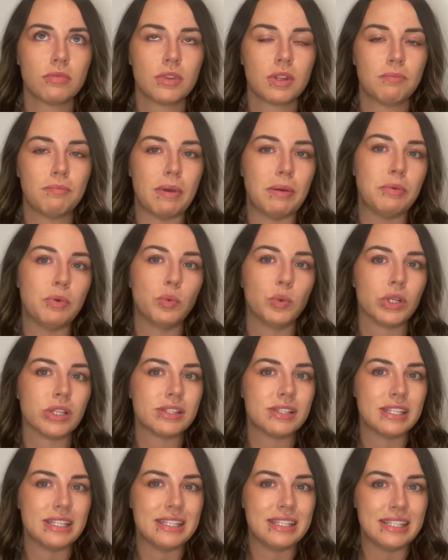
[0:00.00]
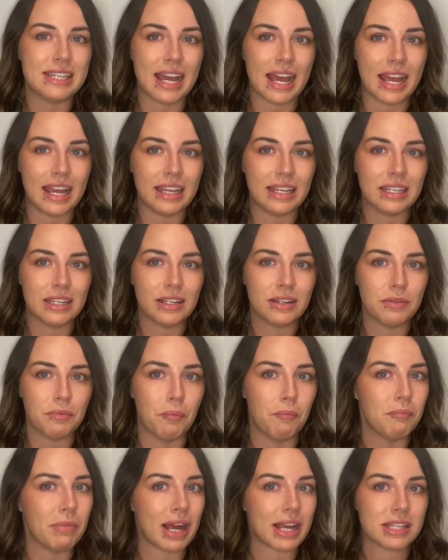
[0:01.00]
once a day
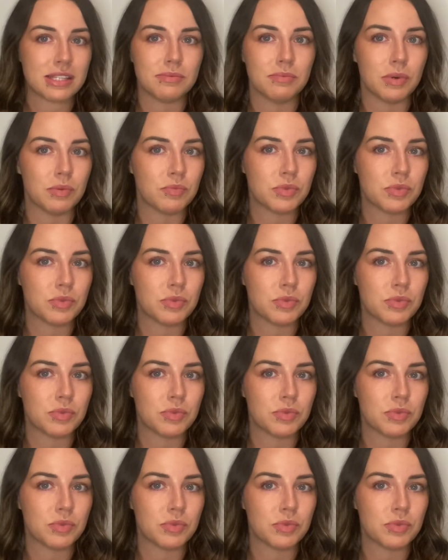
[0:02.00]
maximum,